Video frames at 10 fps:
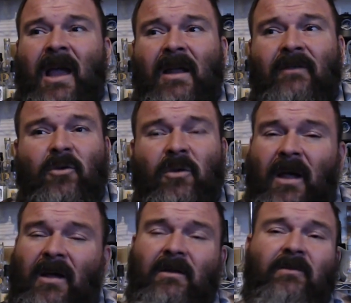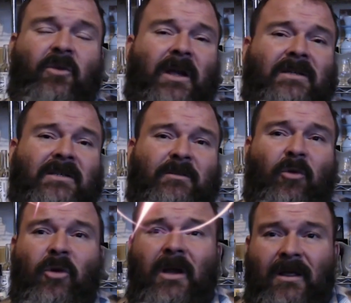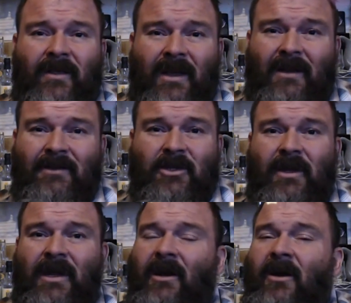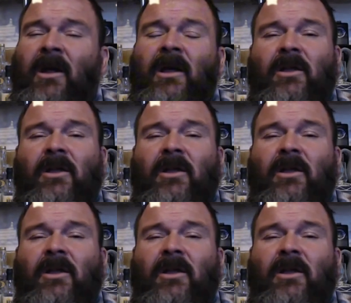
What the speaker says: And if you would like to support anything I'm doing here,